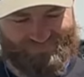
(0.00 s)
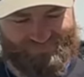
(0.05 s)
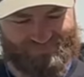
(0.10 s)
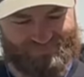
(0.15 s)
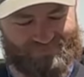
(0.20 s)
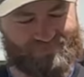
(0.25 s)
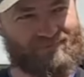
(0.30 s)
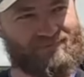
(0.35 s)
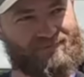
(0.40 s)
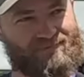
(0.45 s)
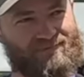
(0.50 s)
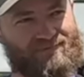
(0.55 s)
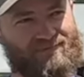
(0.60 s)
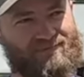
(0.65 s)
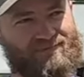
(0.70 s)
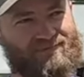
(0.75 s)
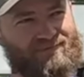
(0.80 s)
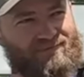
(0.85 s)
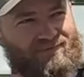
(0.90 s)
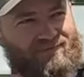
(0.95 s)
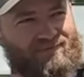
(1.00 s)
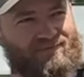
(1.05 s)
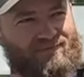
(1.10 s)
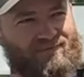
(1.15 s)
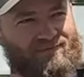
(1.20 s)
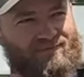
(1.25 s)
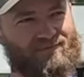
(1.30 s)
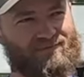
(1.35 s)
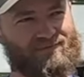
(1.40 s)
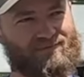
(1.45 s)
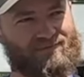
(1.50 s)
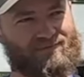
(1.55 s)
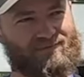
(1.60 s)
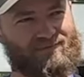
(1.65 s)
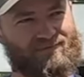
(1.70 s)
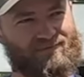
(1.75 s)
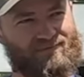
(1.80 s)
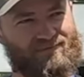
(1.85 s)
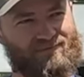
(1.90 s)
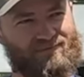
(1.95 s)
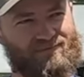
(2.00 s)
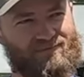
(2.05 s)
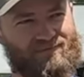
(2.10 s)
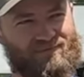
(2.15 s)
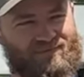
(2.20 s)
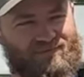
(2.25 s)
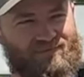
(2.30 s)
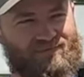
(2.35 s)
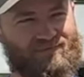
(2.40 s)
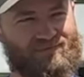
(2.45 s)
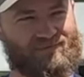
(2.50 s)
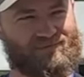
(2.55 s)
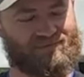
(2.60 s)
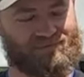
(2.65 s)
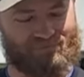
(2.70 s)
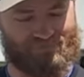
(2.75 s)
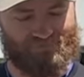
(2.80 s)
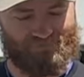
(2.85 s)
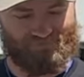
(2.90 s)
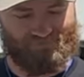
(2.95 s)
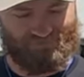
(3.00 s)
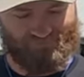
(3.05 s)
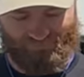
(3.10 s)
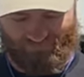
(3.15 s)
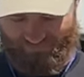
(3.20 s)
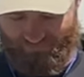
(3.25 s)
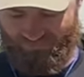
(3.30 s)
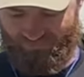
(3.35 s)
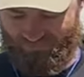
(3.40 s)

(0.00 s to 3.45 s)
The person shown says nothing.